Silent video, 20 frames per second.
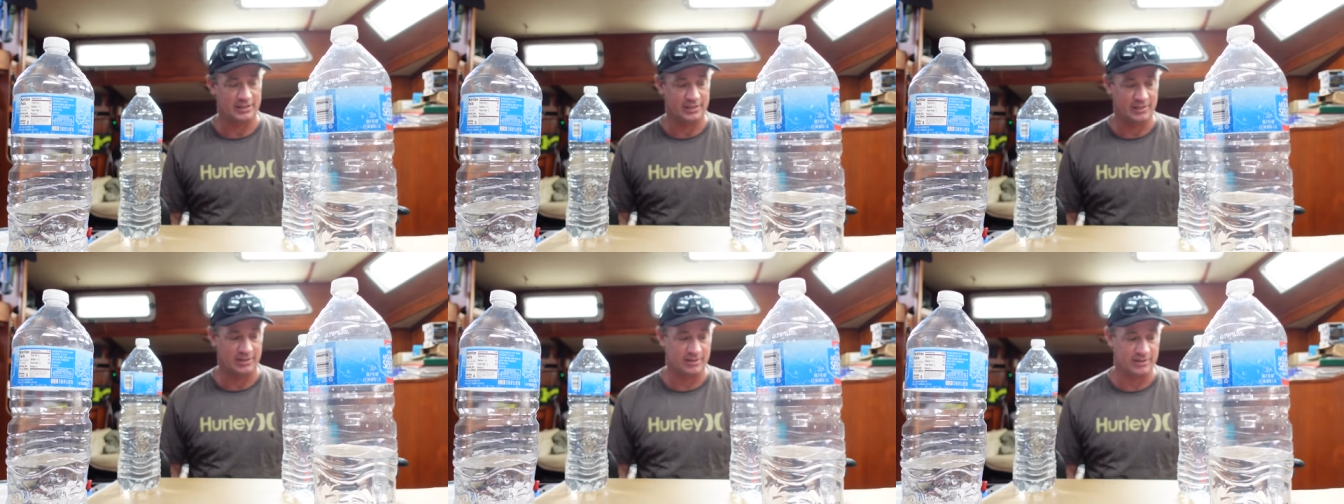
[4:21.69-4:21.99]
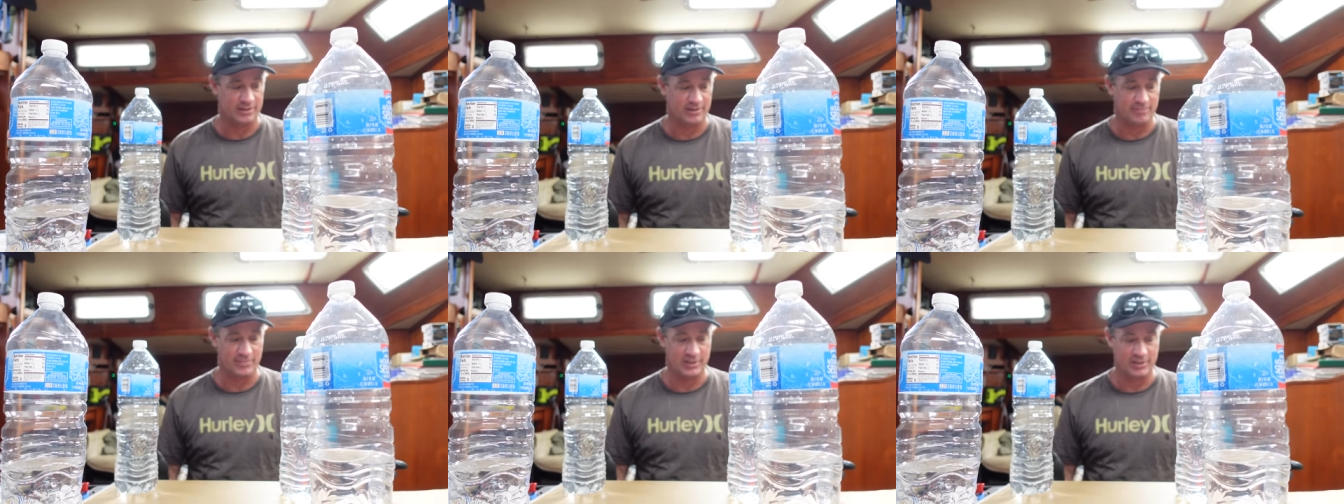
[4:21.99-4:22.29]
So
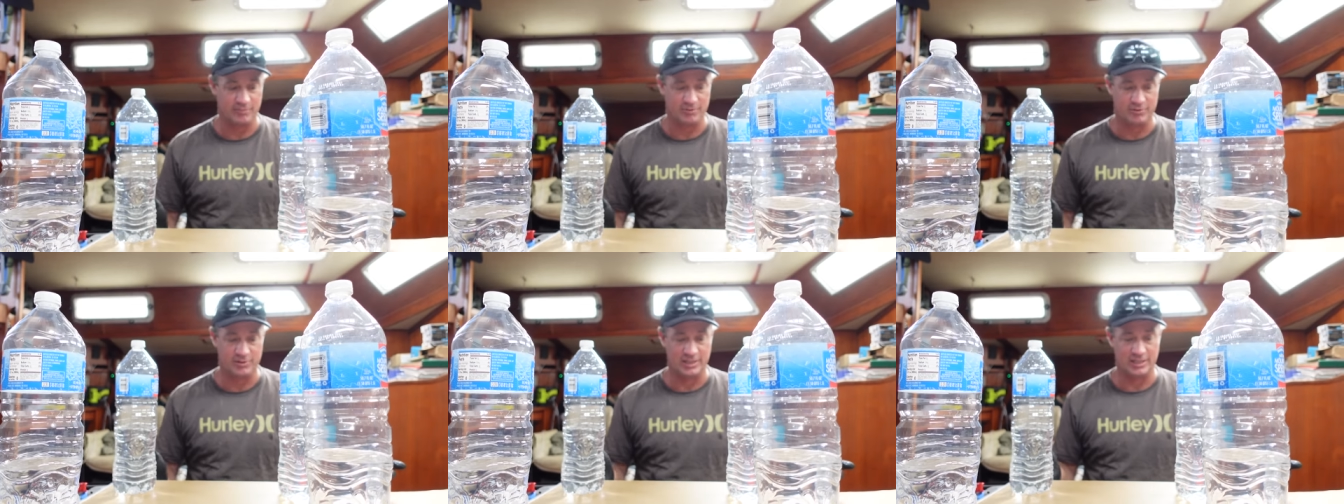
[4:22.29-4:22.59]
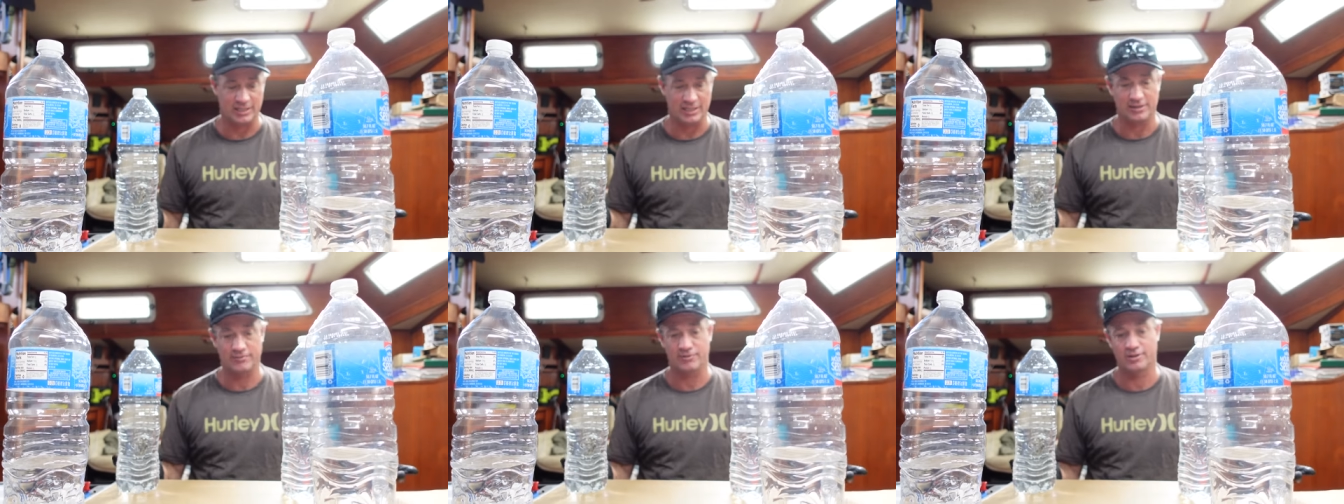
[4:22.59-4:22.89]
some people say
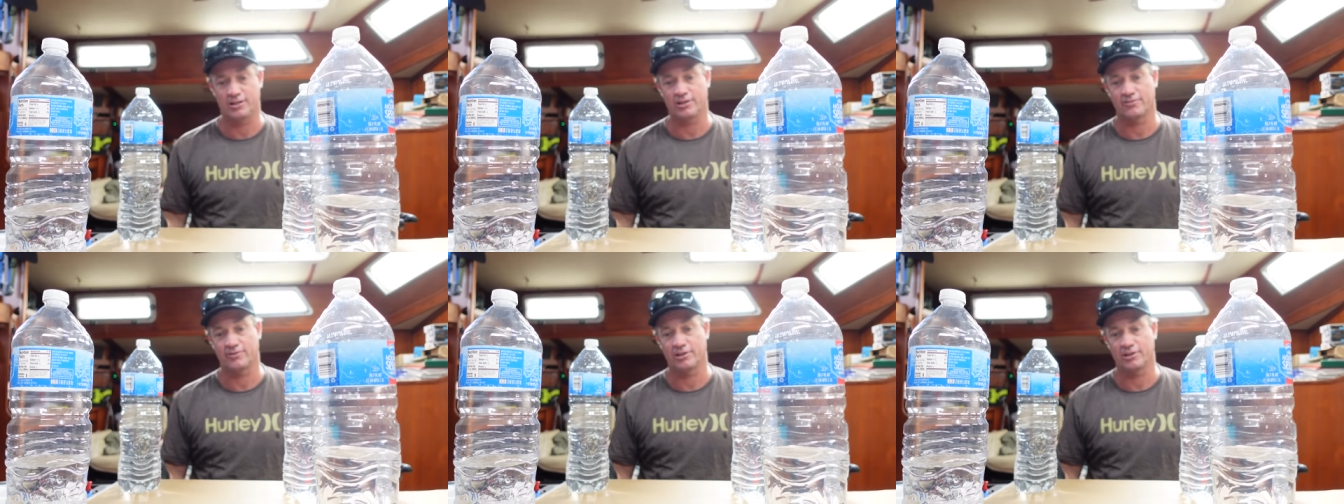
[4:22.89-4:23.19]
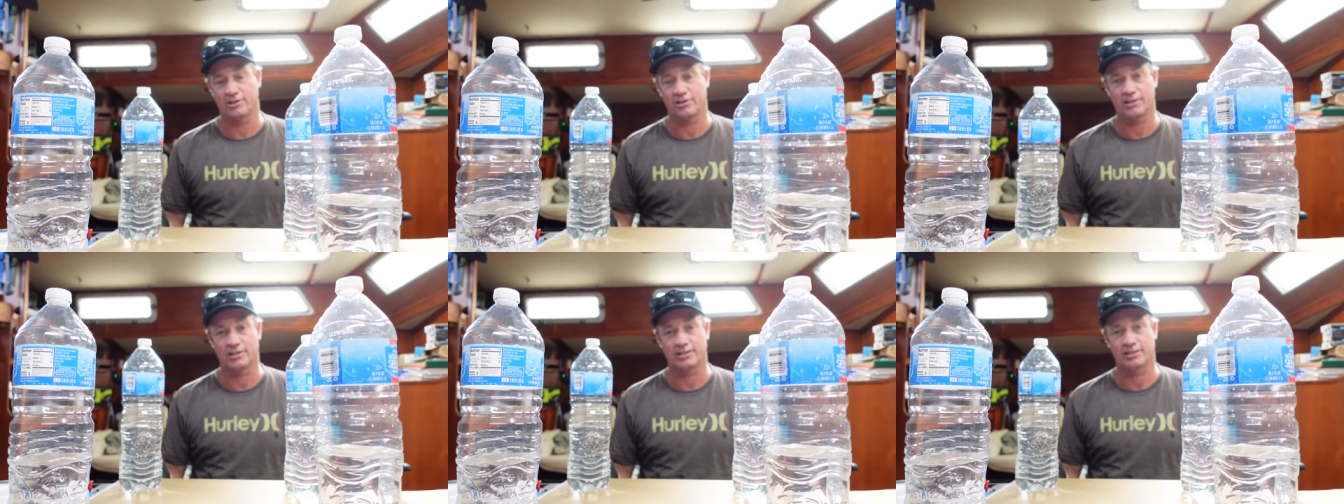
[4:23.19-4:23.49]
leave it
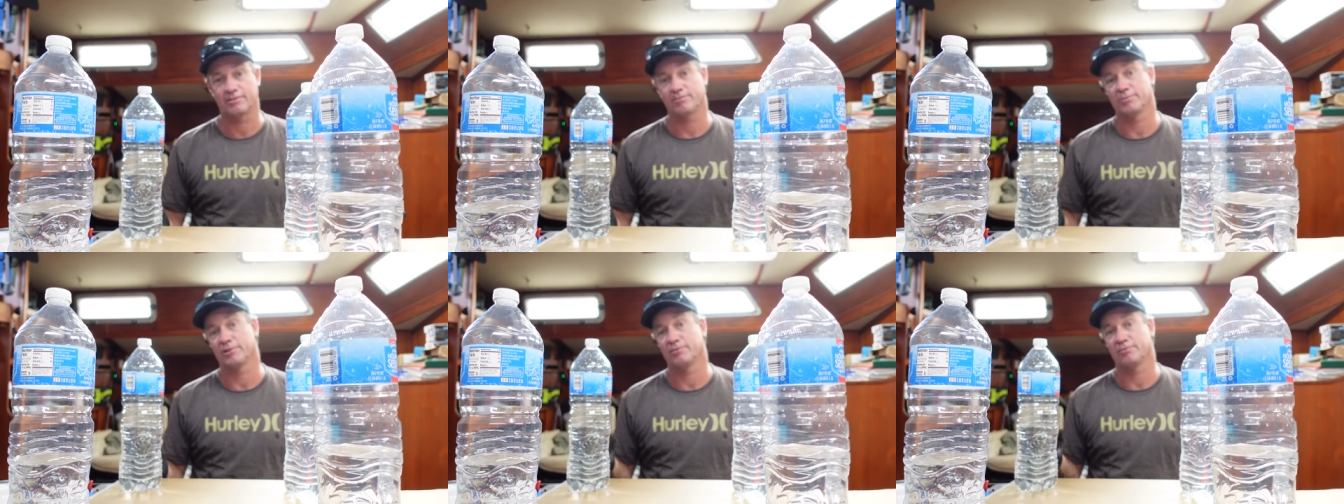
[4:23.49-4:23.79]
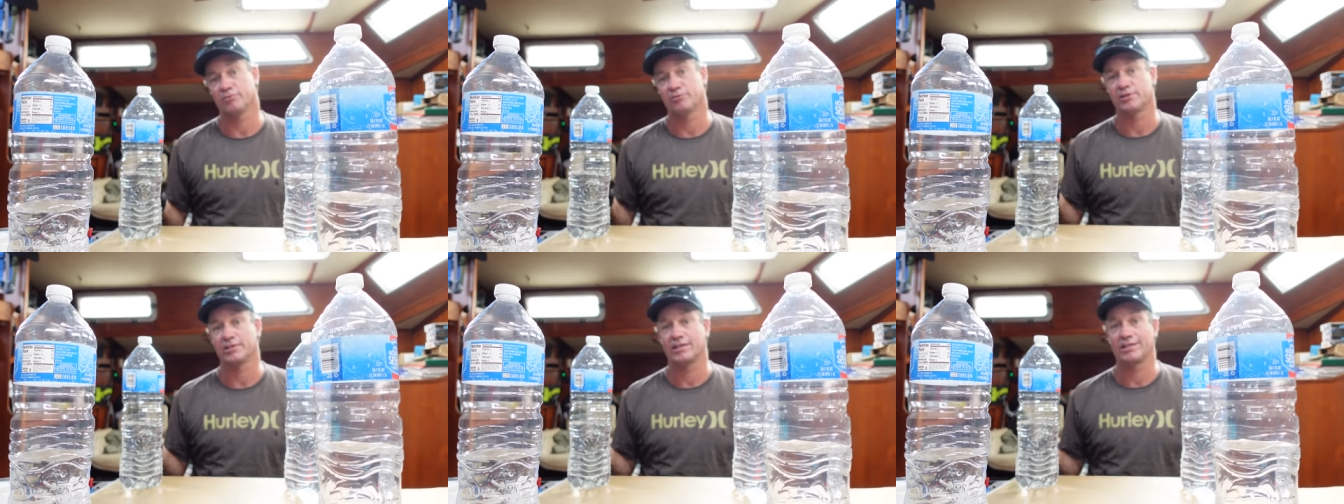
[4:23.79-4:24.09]
overnight, some
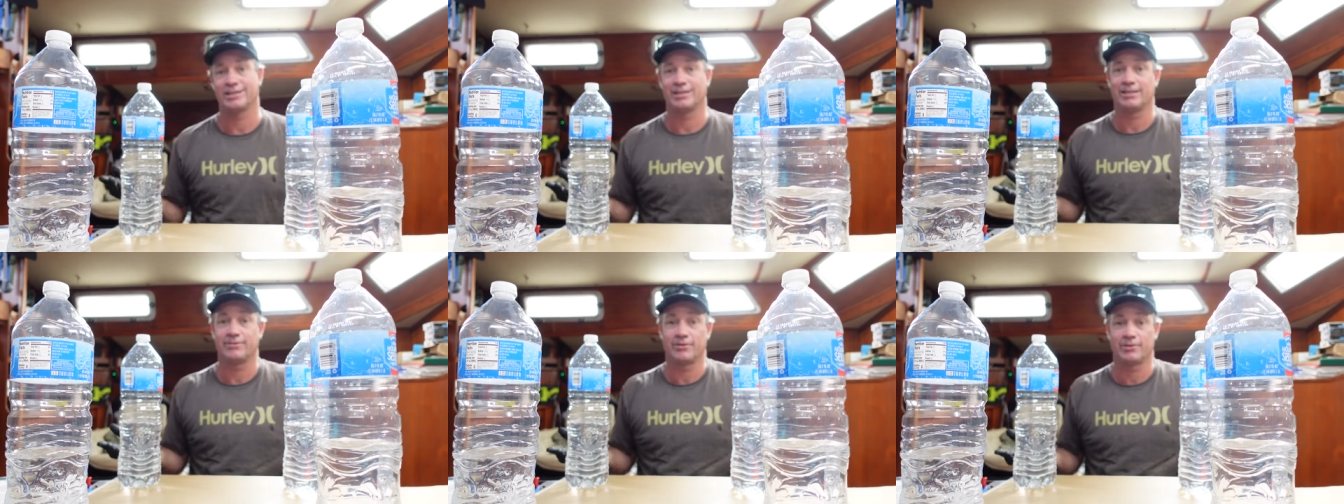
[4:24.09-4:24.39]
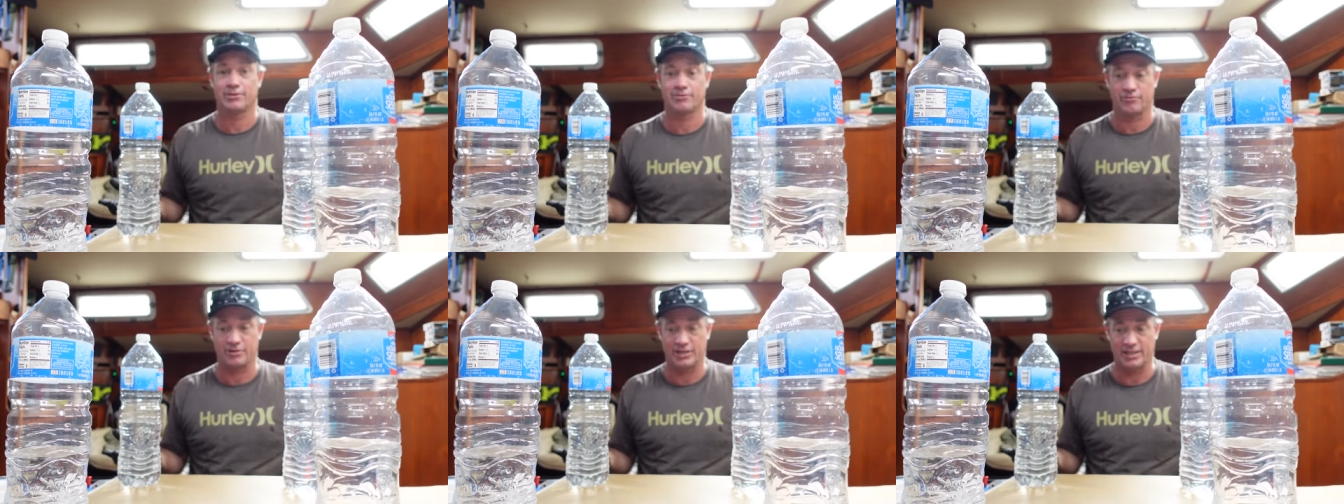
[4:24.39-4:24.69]
people say leave it
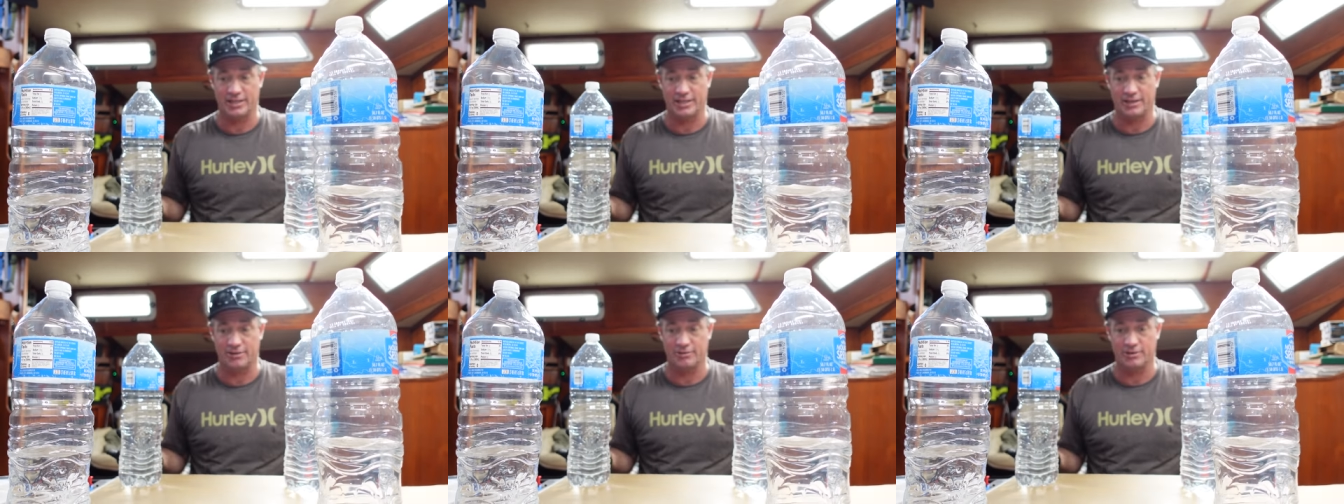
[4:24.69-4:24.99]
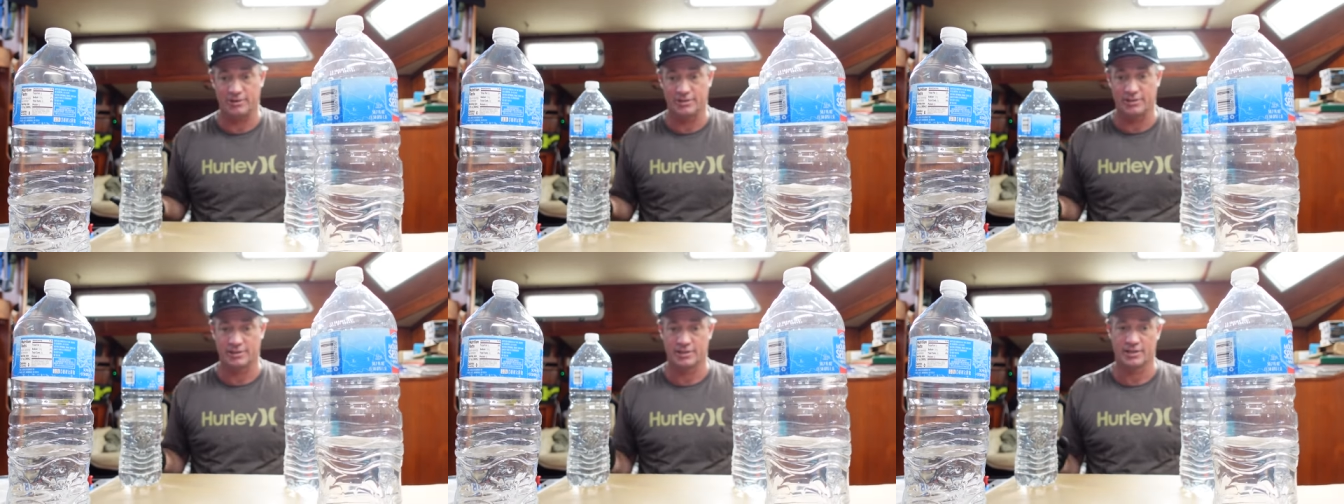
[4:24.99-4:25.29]
three
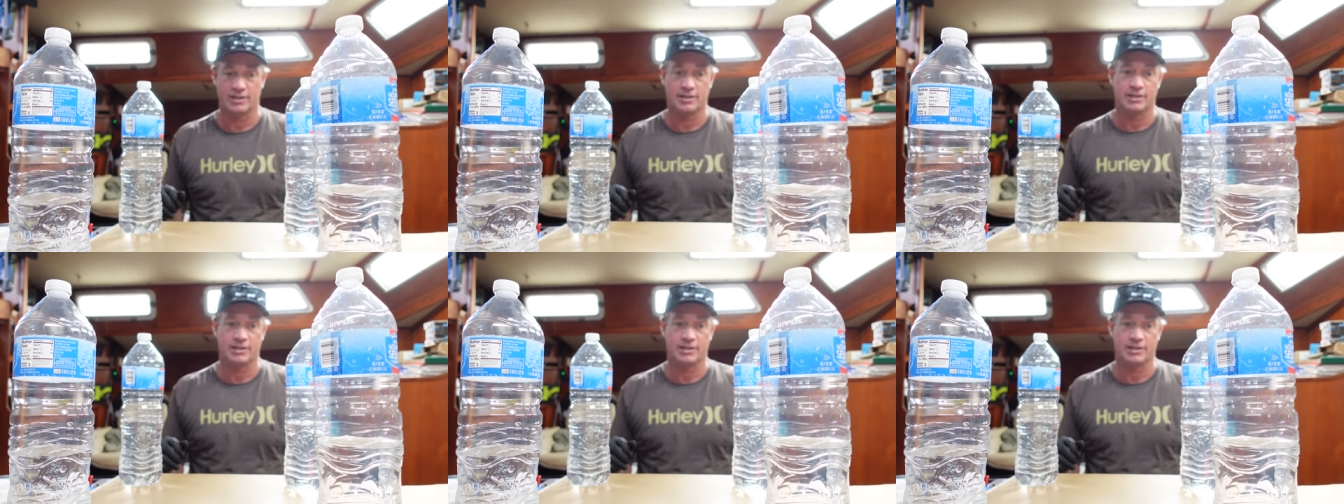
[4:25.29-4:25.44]
hours.